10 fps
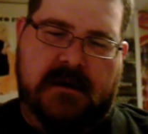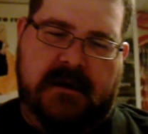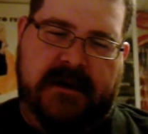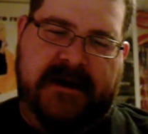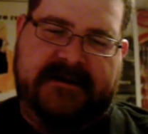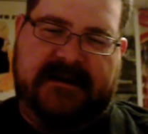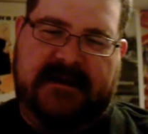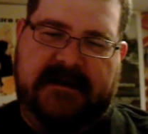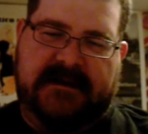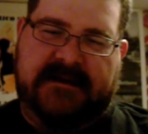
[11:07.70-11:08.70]
Next
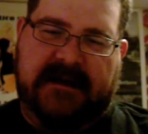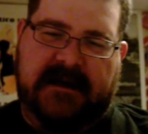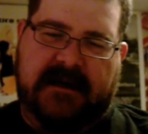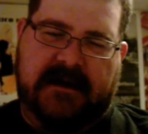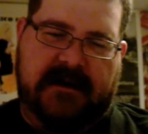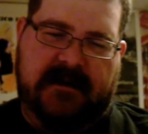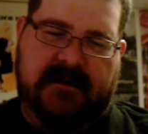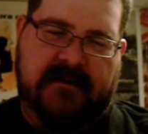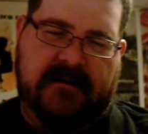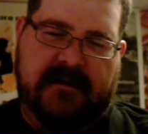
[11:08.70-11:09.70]
is uh,
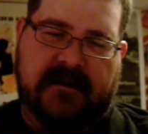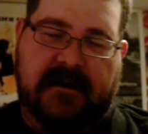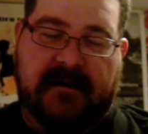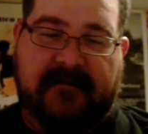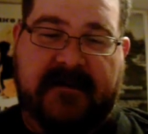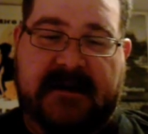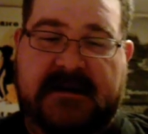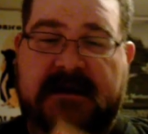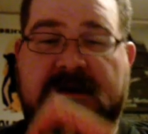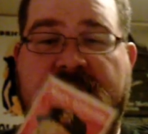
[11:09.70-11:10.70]

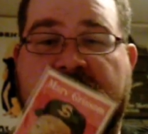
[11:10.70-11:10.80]
vintage